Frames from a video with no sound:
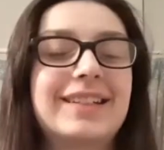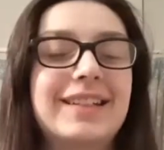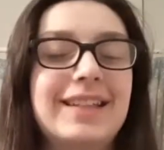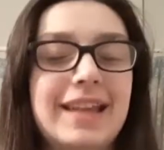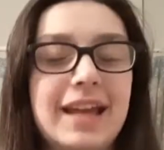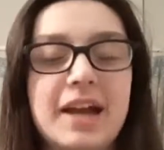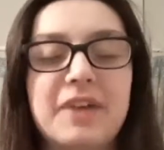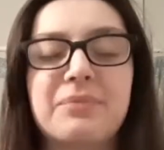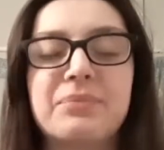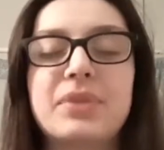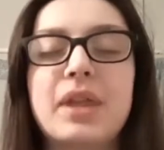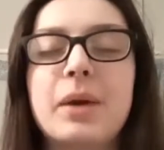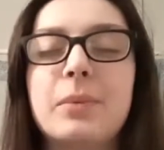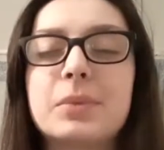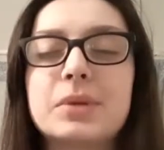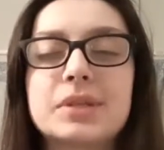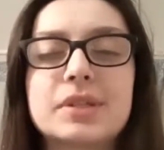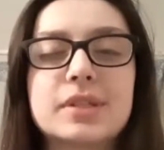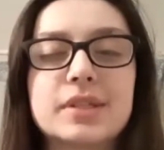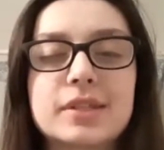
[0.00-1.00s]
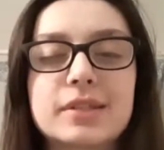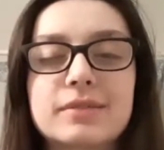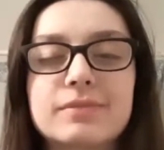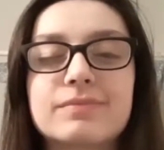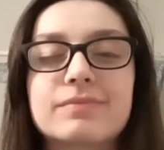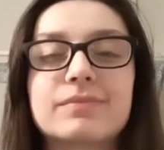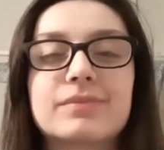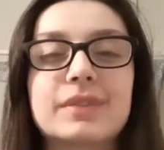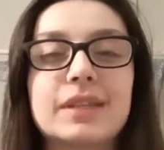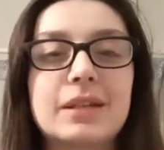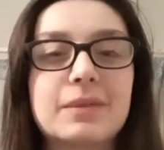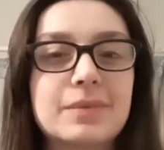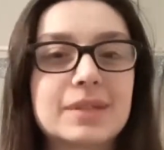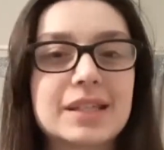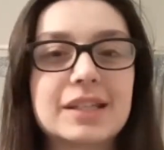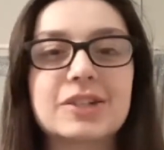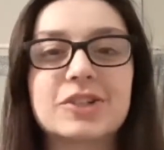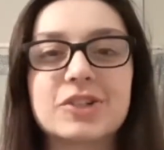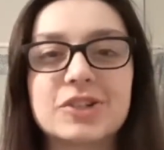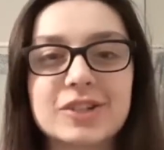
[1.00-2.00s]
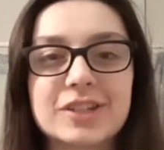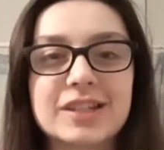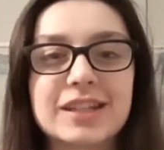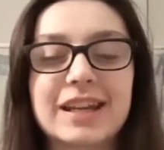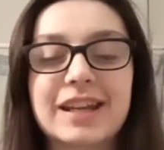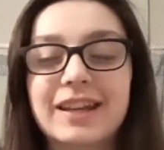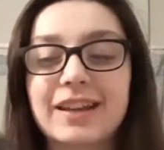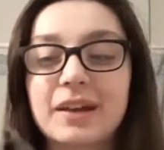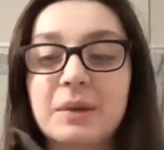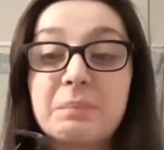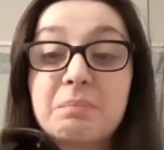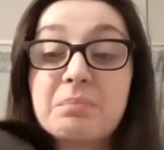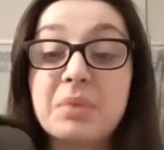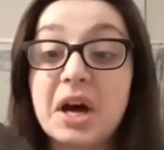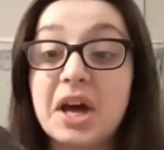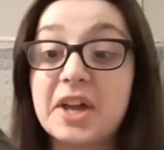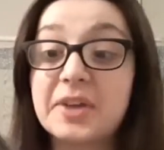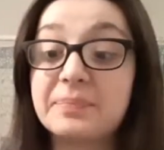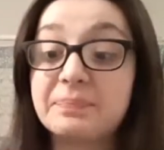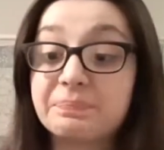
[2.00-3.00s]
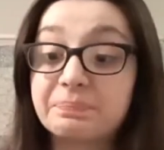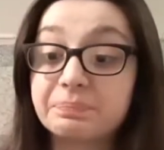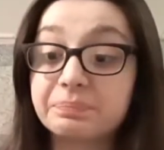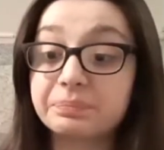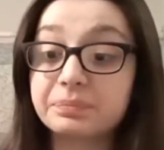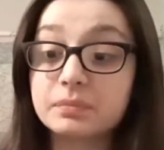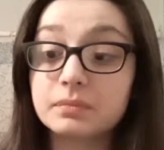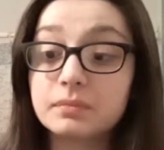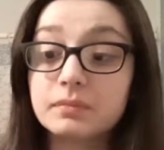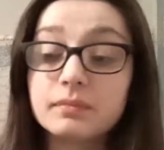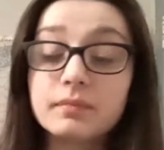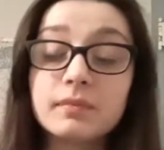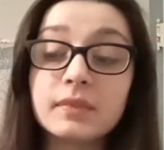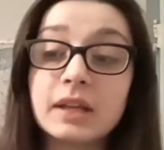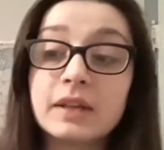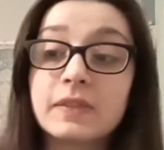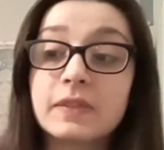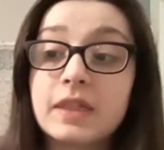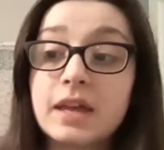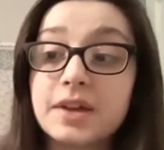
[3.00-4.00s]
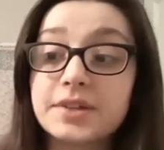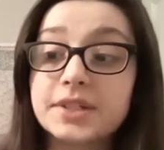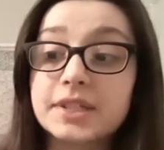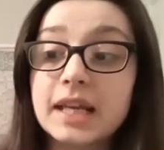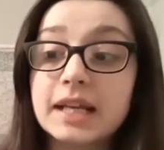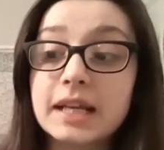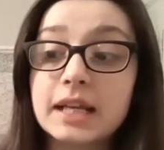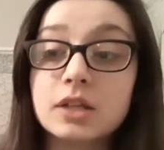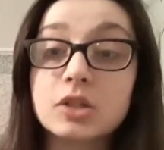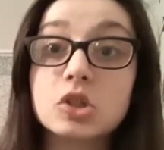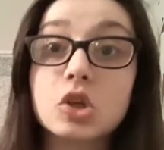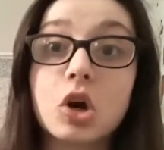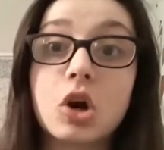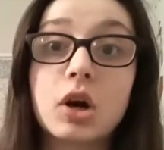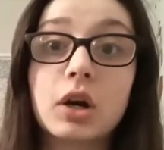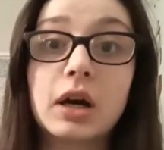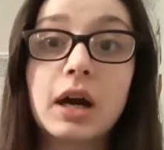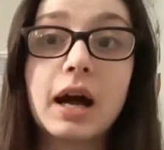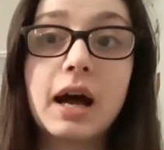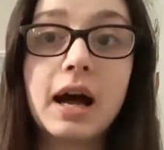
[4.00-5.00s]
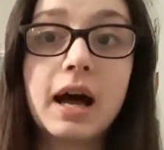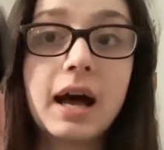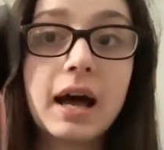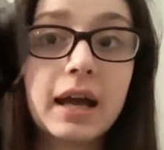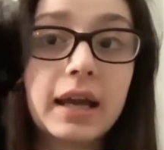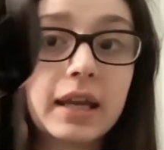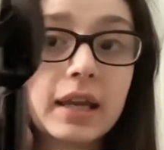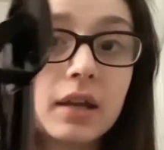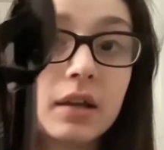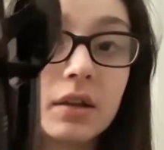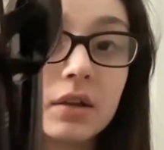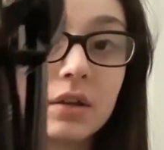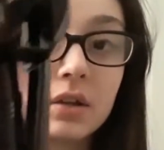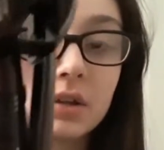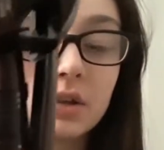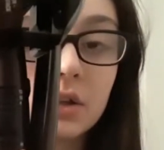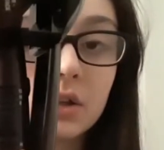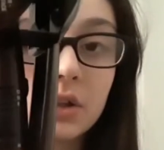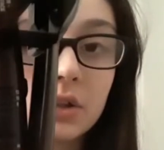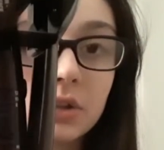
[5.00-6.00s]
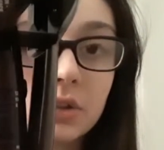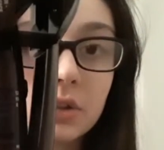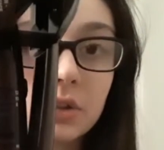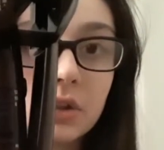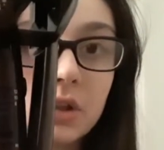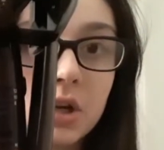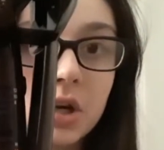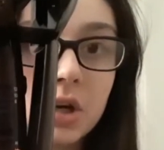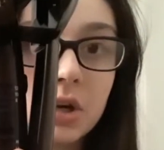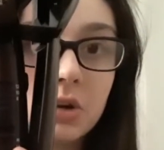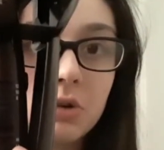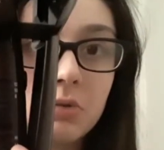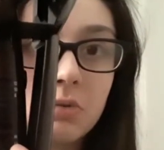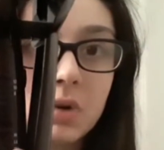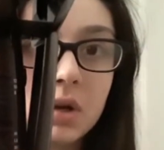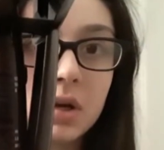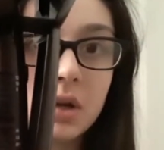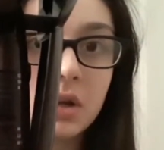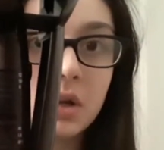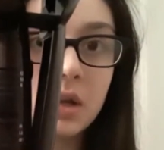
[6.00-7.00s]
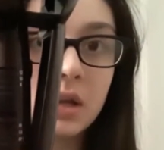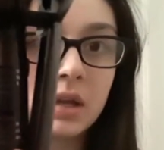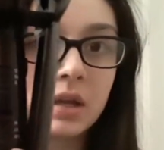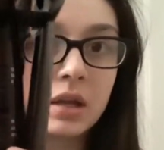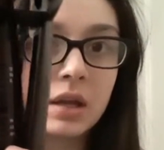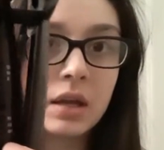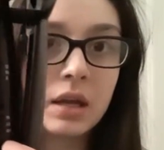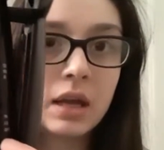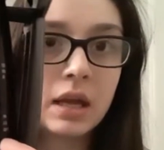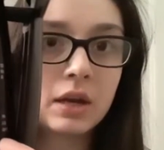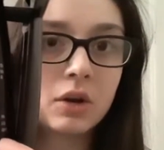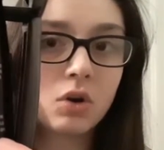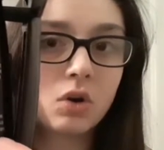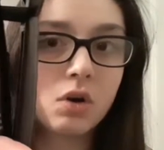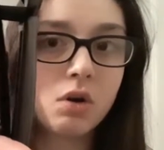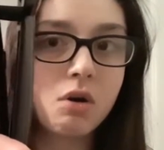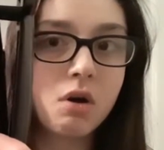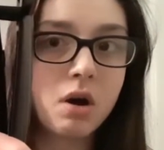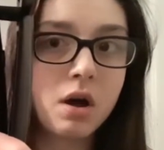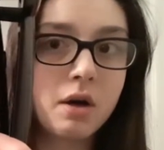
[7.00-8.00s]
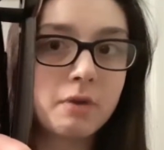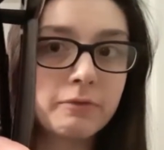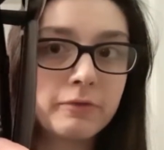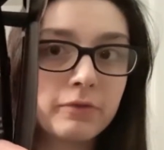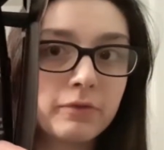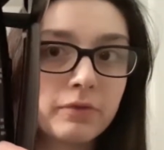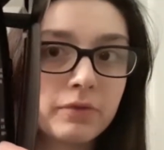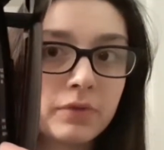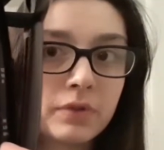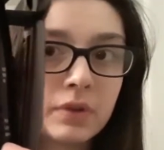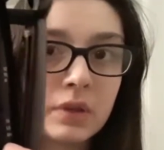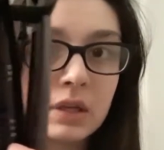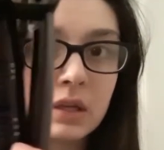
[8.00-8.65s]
yeah, it was interesting. But the settings are high, low, and off.